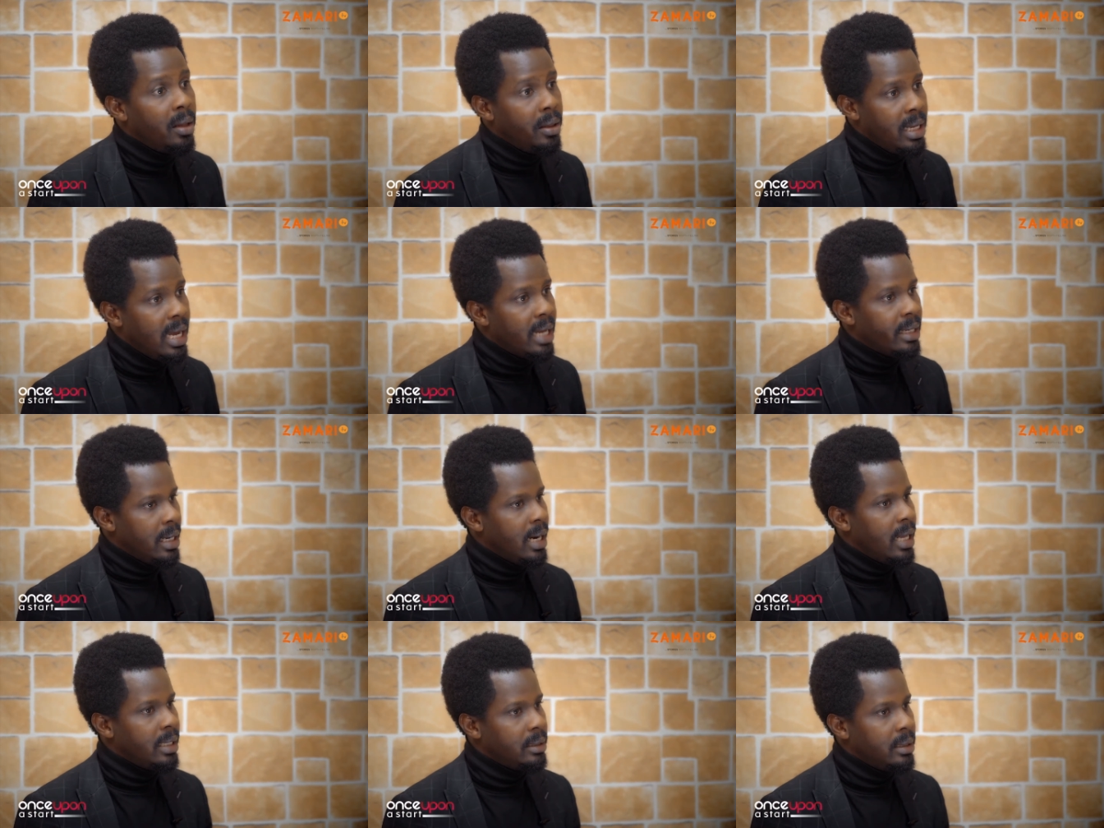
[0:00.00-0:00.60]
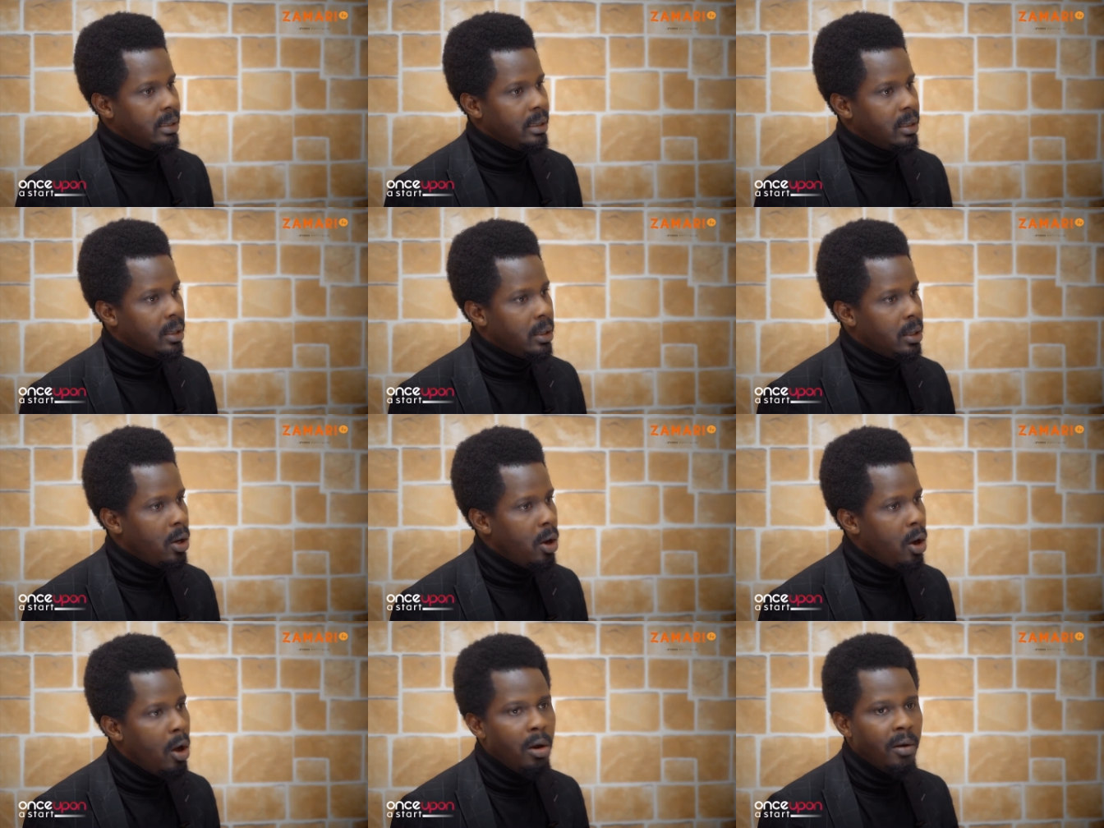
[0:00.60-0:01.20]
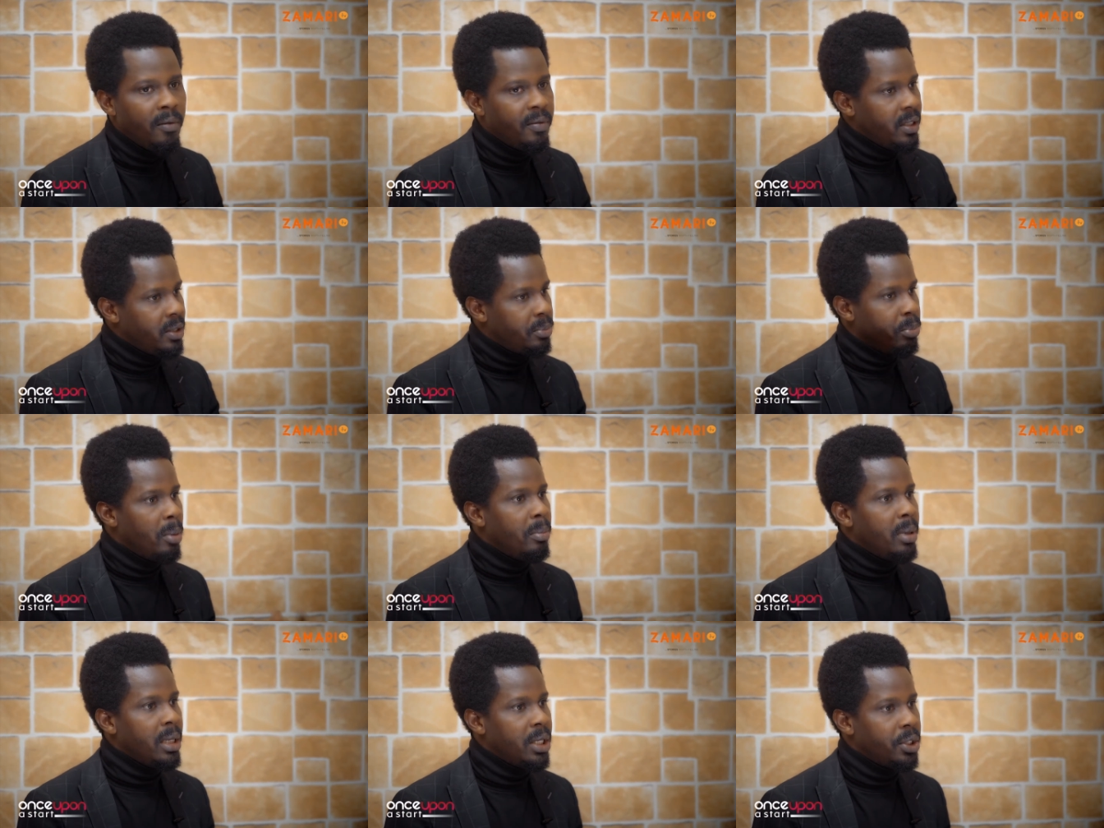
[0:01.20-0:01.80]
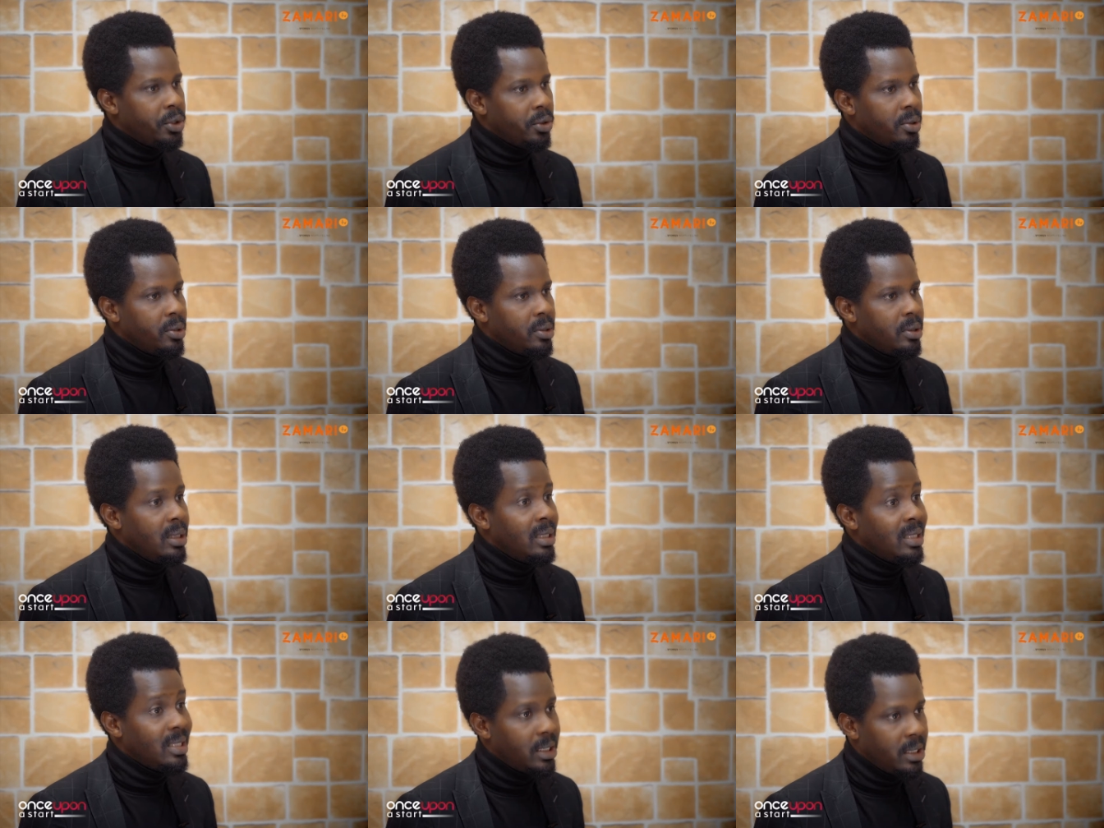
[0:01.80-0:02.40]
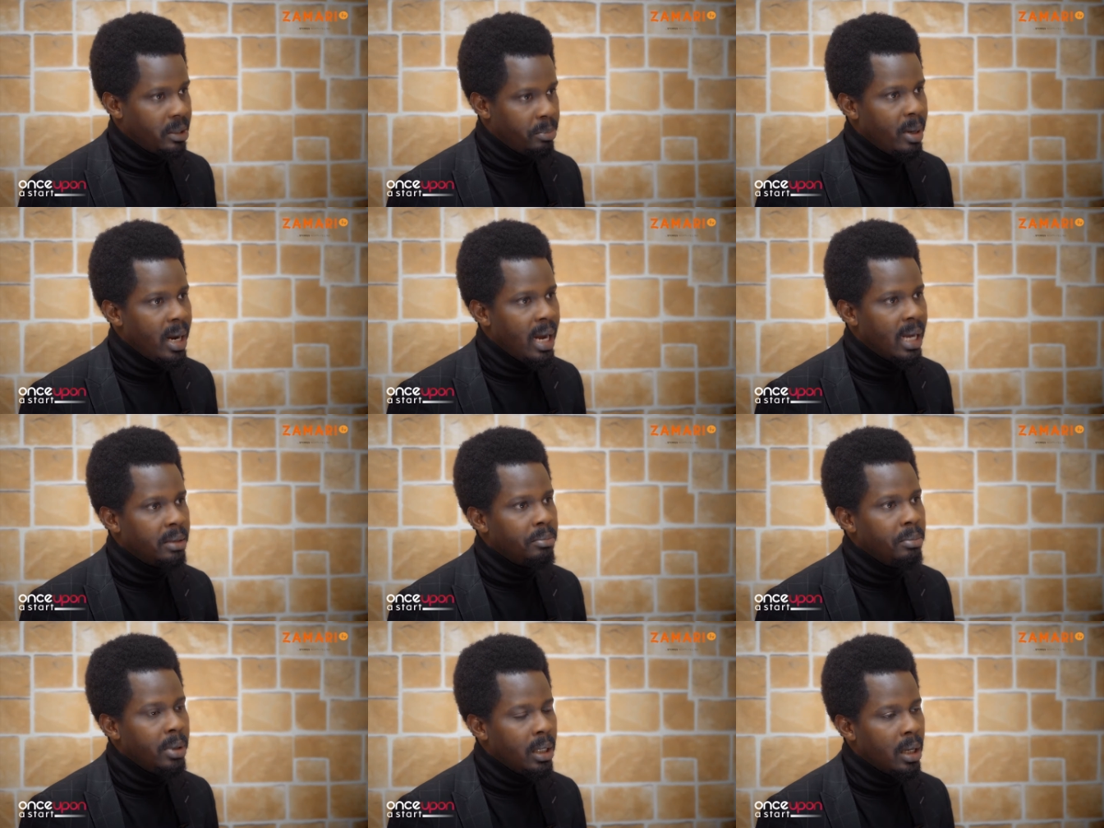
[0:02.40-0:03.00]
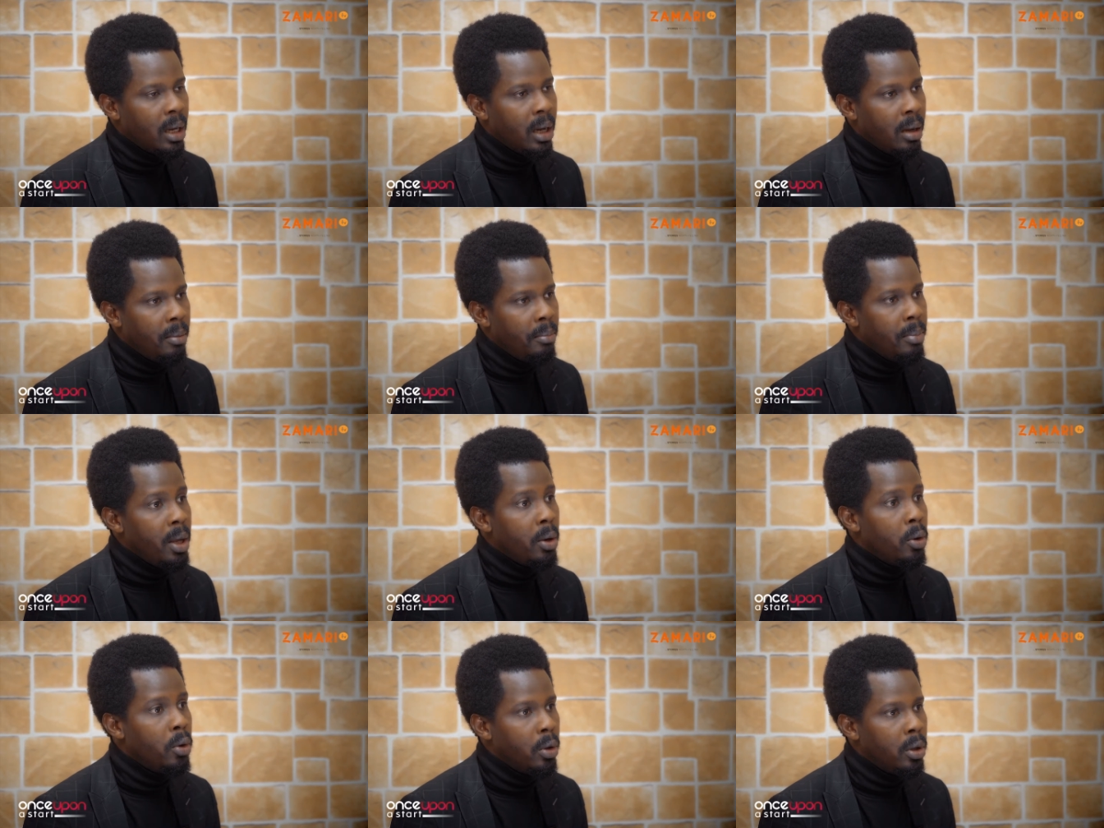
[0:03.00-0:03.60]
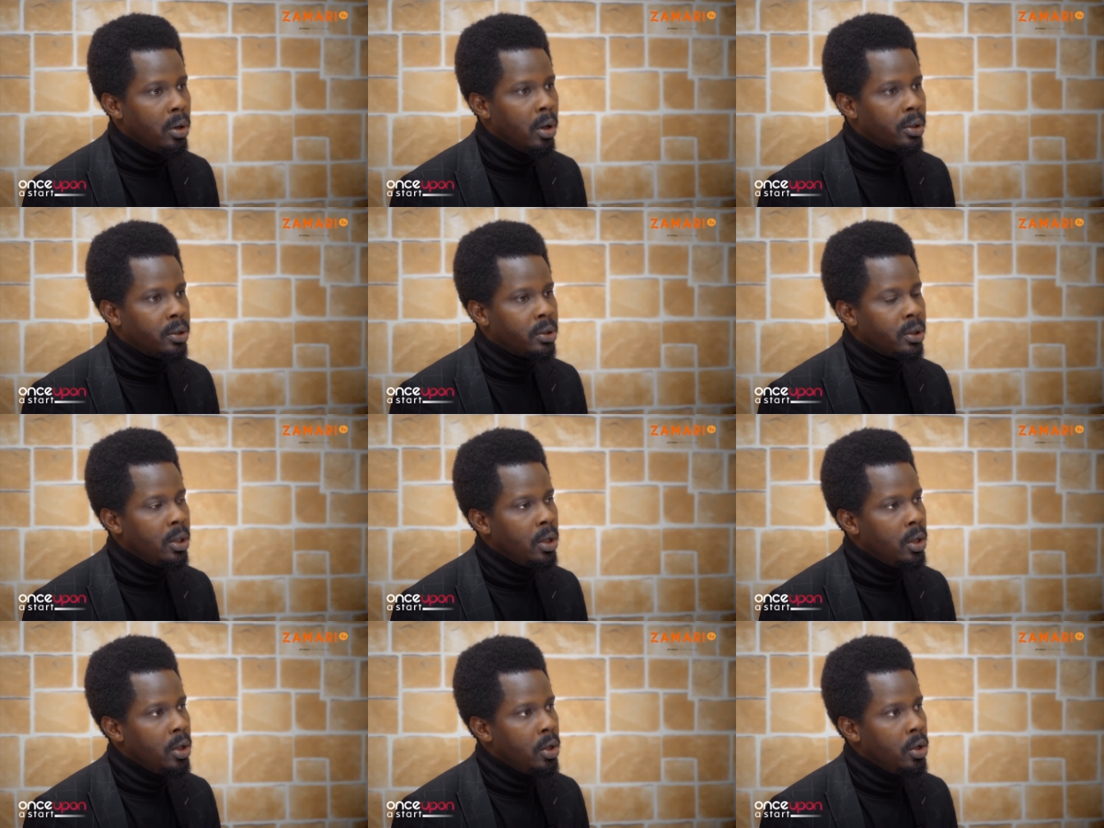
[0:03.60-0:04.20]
The Atlantic? All of these publications inspired me a whole lot.